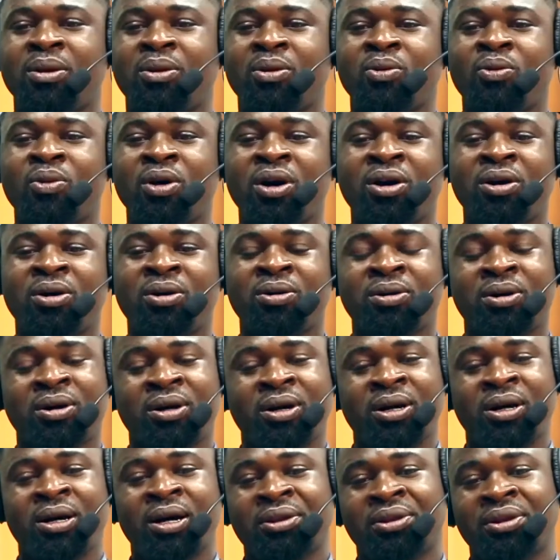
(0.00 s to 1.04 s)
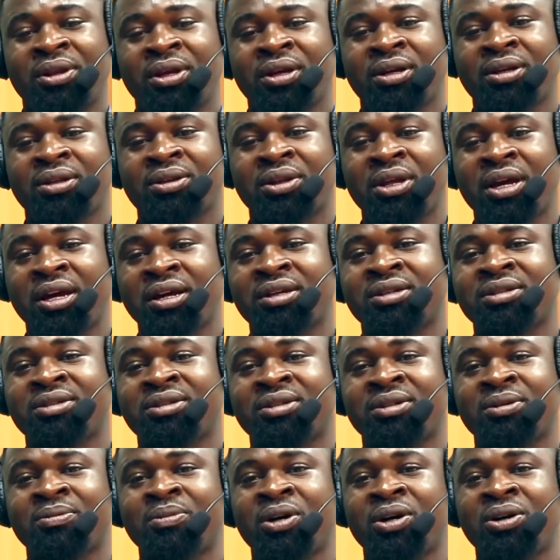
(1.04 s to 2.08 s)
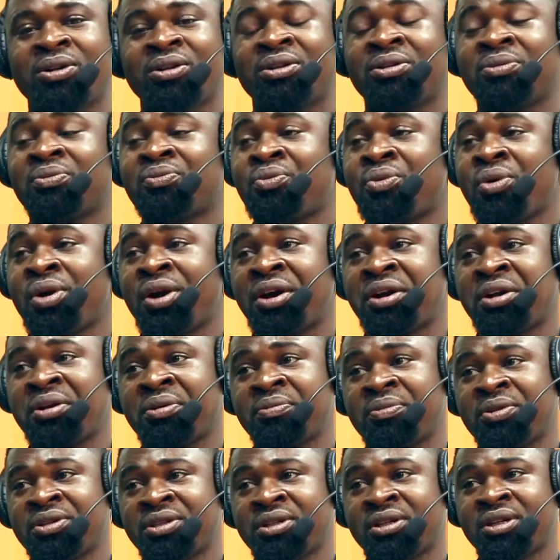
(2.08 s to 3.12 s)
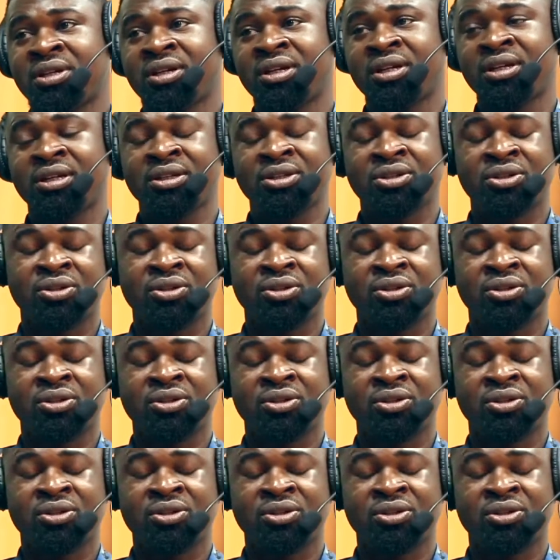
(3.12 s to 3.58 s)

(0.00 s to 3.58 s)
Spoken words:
Well, I think tech is about the brain, basically.